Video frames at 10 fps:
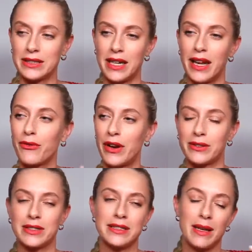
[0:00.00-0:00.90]
I like
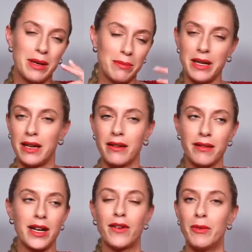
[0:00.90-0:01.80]
fragrances that make me
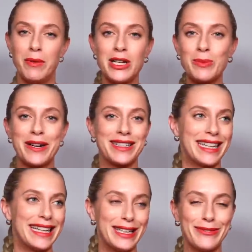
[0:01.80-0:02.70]
think of the beach because
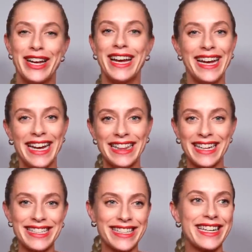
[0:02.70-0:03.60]
I live in
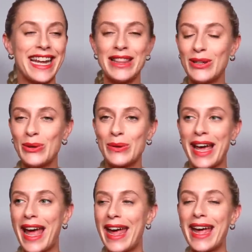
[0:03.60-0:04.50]
London, in the
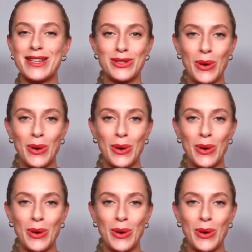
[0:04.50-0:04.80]
UK, it's